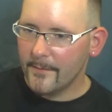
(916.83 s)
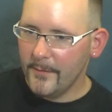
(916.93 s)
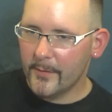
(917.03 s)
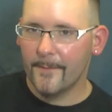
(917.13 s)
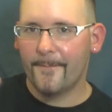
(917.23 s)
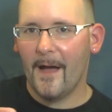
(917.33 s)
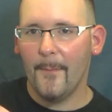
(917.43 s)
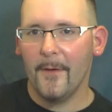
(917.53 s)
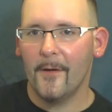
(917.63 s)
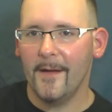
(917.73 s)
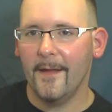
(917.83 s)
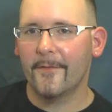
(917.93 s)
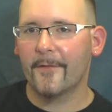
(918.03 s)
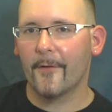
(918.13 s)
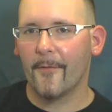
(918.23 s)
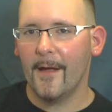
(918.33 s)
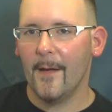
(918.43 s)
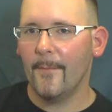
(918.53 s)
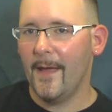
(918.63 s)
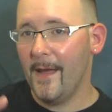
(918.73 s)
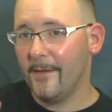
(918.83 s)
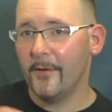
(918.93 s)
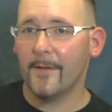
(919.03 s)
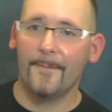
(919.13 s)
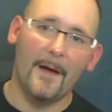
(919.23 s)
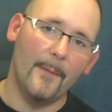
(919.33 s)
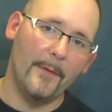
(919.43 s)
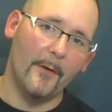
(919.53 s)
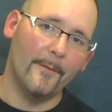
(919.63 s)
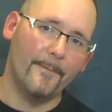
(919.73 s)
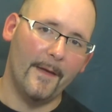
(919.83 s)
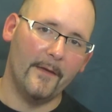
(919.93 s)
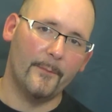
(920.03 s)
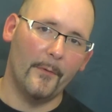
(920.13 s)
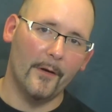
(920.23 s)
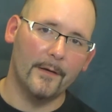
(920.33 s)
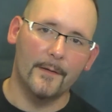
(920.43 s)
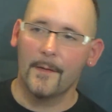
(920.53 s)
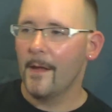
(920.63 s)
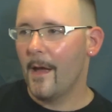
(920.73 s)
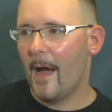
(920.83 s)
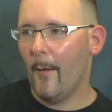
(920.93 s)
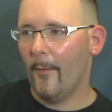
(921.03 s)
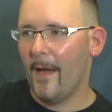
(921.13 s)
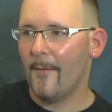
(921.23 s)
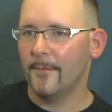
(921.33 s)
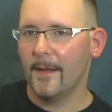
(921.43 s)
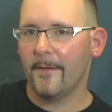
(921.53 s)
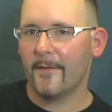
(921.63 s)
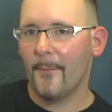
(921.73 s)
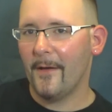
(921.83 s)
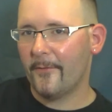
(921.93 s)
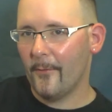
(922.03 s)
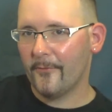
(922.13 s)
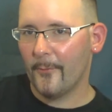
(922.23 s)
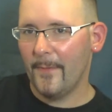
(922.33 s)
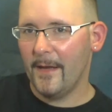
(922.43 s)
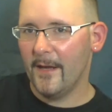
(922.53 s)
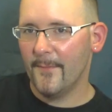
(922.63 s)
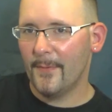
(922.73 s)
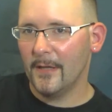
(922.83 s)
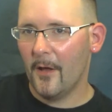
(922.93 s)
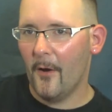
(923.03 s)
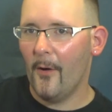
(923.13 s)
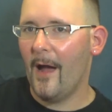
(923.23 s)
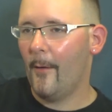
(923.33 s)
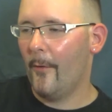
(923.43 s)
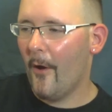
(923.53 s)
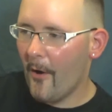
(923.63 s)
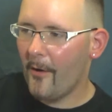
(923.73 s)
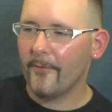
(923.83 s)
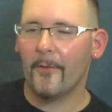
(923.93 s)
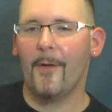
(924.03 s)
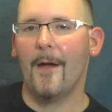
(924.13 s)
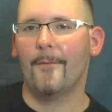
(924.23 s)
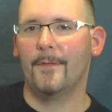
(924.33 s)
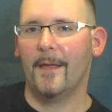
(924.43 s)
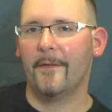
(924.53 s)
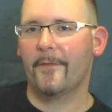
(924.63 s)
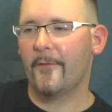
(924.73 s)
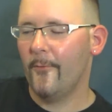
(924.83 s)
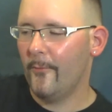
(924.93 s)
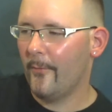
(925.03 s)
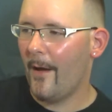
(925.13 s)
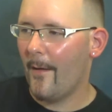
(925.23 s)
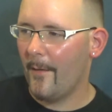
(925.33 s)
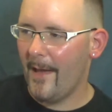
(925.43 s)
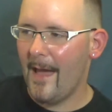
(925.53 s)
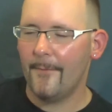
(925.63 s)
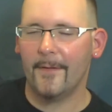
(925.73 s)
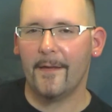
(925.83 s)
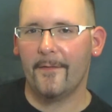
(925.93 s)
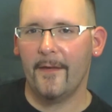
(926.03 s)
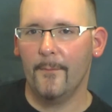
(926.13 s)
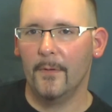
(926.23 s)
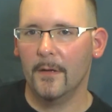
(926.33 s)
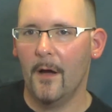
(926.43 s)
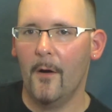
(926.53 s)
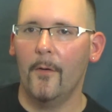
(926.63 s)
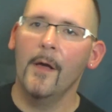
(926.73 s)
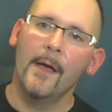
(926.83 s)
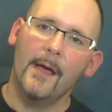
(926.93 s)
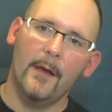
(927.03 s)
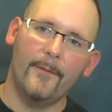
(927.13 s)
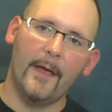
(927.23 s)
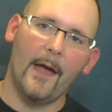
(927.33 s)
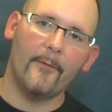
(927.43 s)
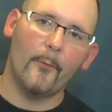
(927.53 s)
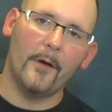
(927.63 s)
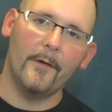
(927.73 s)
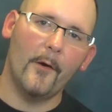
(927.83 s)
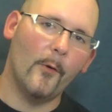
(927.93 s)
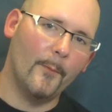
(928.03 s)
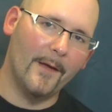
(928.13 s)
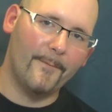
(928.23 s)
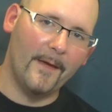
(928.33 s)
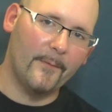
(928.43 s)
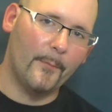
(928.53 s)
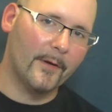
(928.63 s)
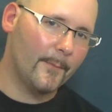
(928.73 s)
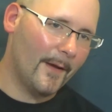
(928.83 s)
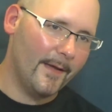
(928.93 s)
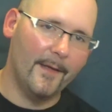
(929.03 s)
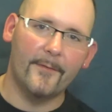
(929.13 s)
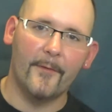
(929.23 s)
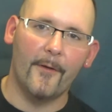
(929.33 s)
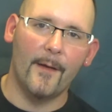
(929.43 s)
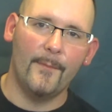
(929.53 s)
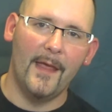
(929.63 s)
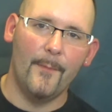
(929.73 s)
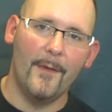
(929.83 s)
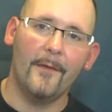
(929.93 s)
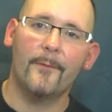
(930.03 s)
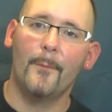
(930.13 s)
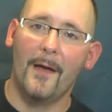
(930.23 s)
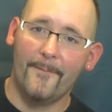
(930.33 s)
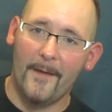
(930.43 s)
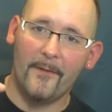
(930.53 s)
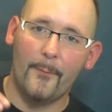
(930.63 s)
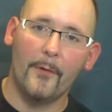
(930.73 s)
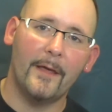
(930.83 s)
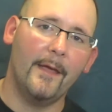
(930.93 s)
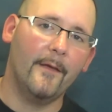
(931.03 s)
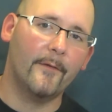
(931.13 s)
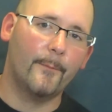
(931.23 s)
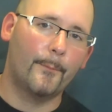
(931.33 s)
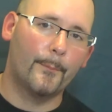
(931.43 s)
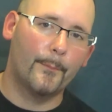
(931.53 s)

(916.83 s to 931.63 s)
You can find me on Instagram and you can find me on Facebook. I will have links to my social media below. I will also have links to Advocacy below. And if you guys want to know what my Facebook and my Instagram name is, my Facebook is